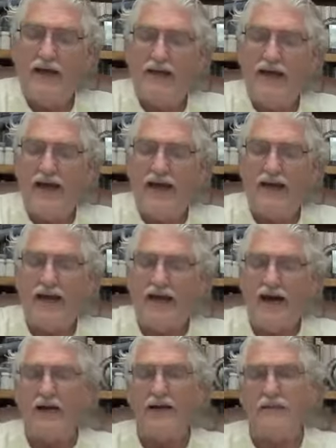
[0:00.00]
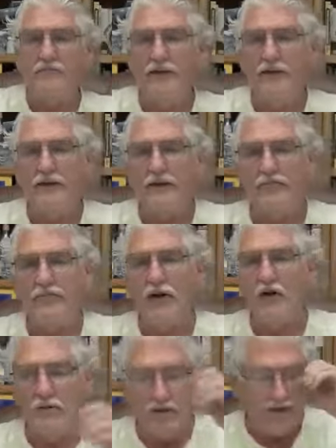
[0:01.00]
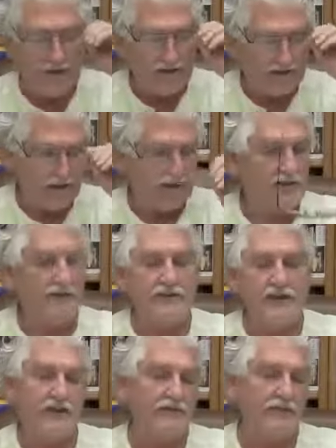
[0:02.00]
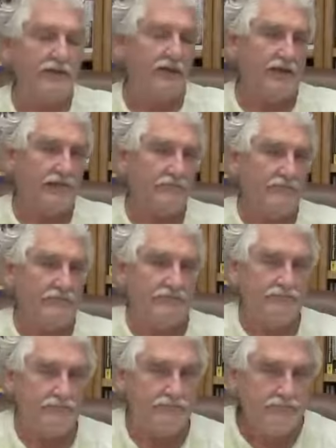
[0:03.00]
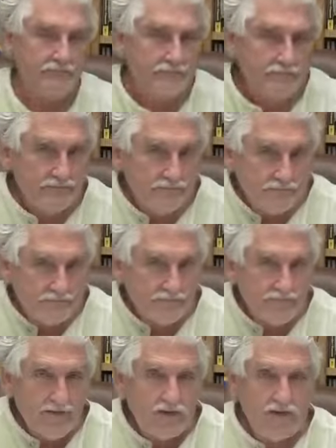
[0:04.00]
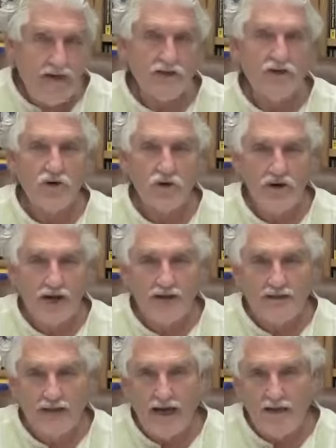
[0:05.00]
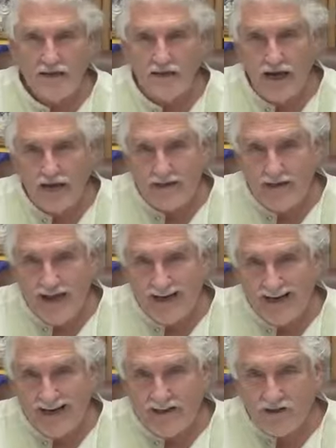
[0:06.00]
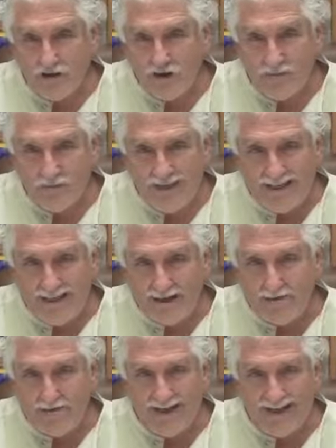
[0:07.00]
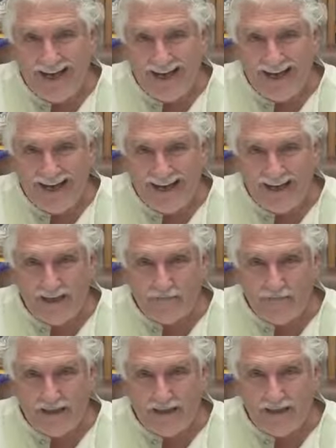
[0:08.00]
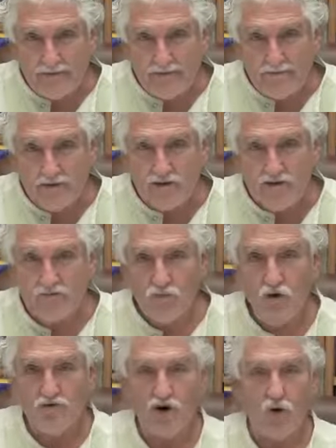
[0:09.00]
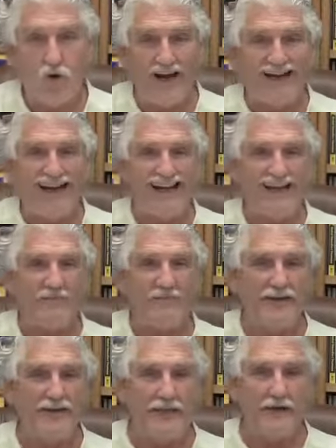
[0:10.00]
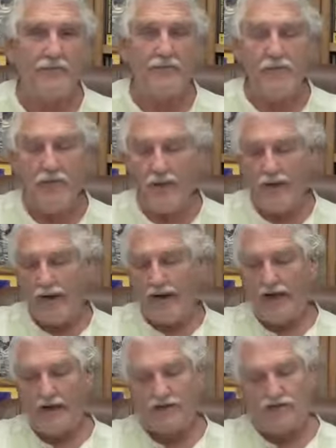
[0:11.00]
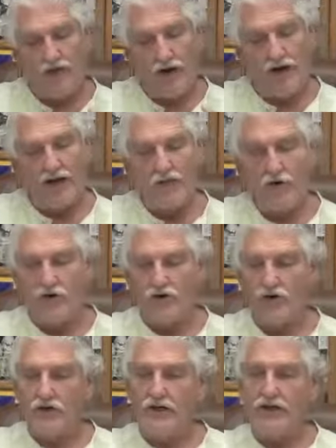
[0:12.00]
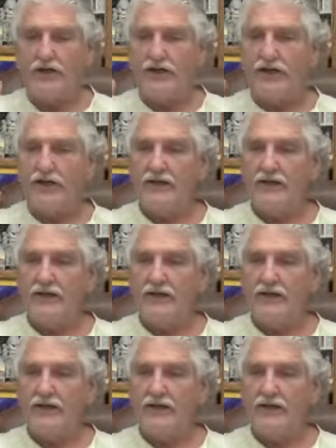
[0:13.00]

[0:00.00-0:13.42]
An anionic medium, though, is an acidic medium. It does create that electrical medium, an anionic medium, which is more of a coagulating medium. And it's funny when you look at